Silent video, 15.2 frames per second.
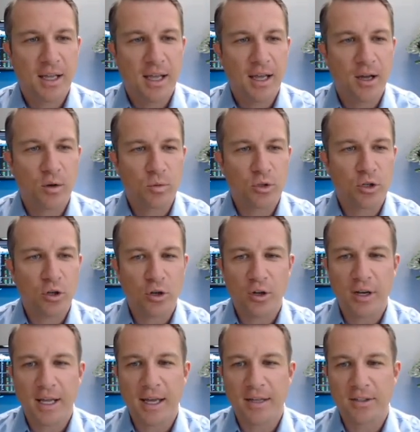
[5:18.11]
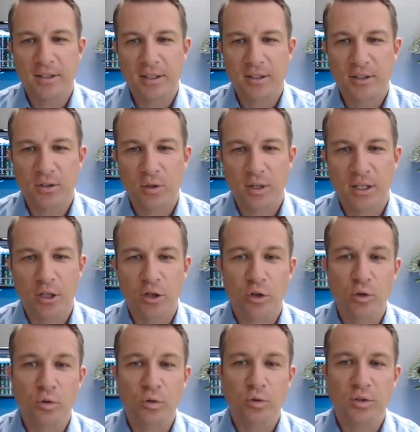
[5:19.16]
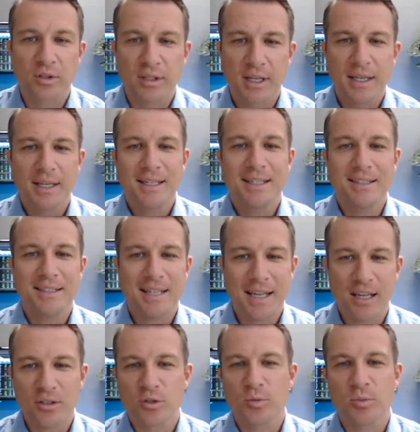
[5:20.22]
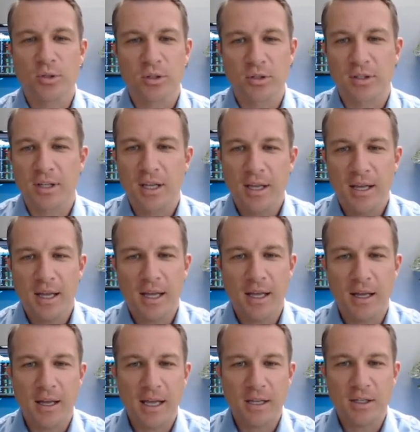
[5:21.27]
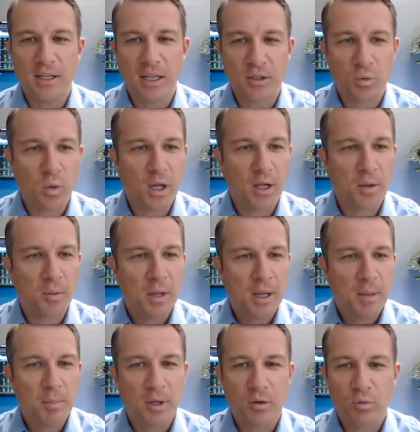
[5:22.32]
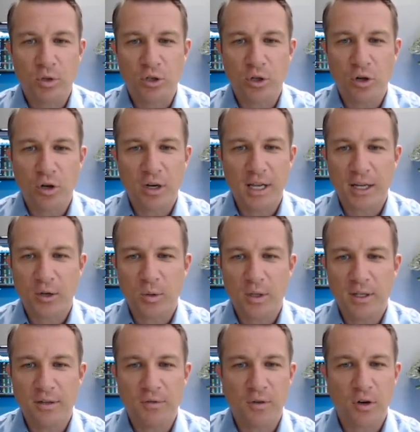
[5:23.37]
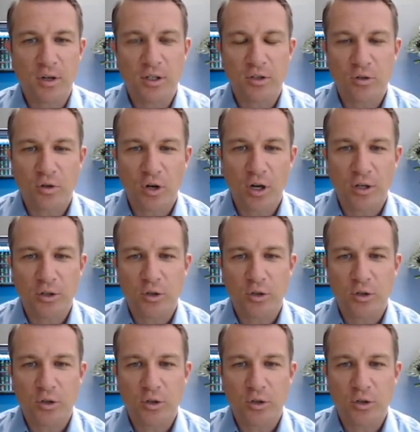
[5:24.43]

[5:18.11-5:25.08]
Return on assets, so it includes intangibles as well. But return on equity, very strong,